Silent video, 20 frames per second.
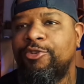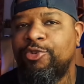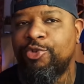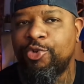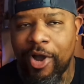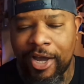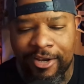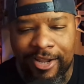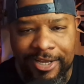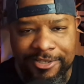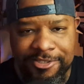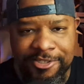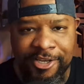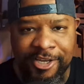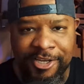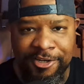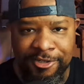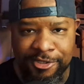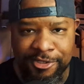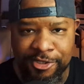try not to
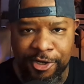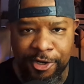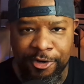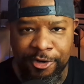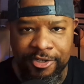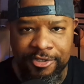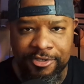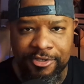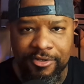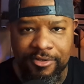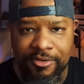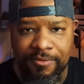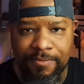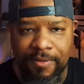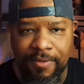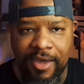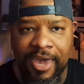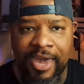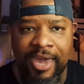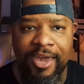get discouraged
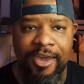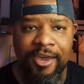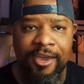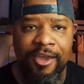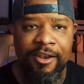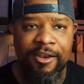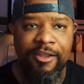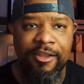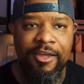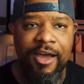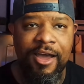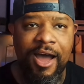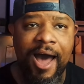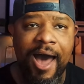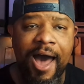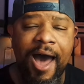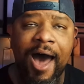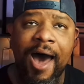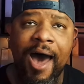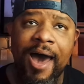and
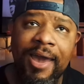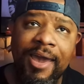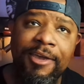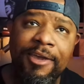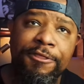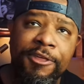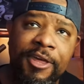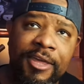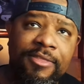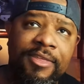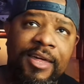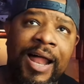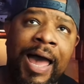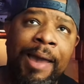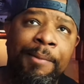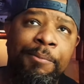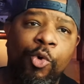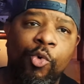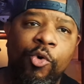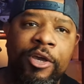I think that
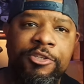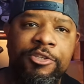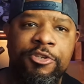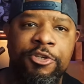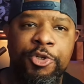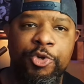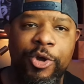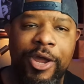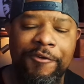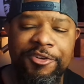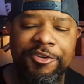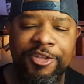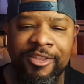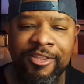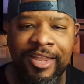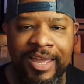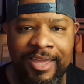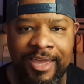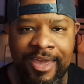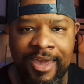I'm going to do
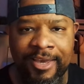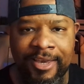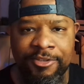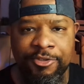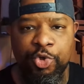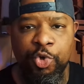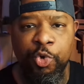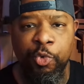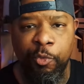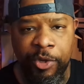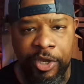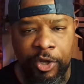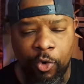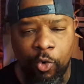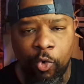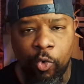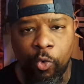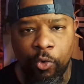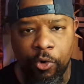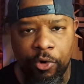everything that I can to
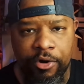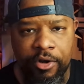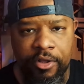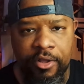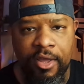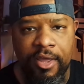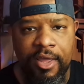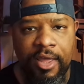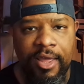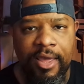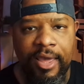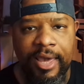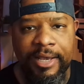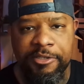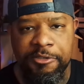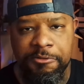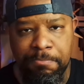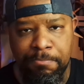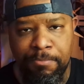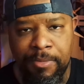record
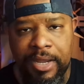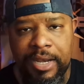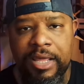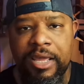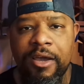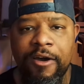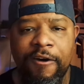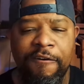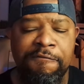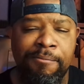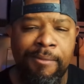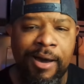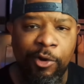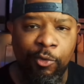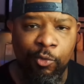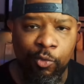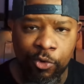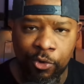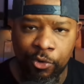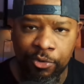as many of
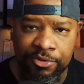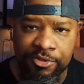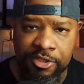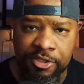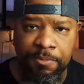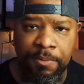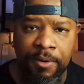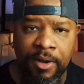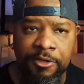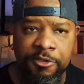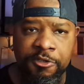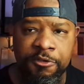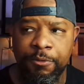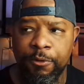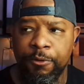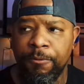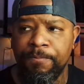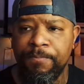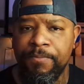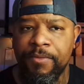my rolls as
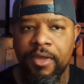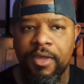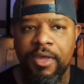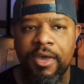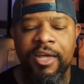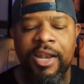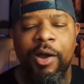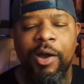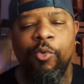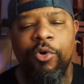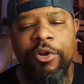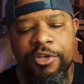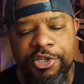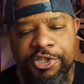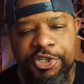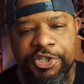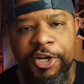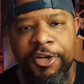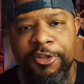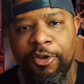possible. And I want to
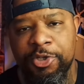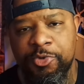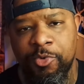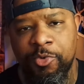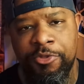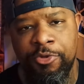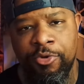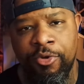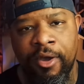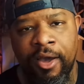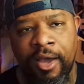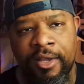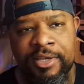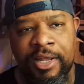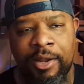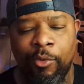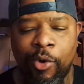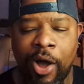share those with you guys. I, I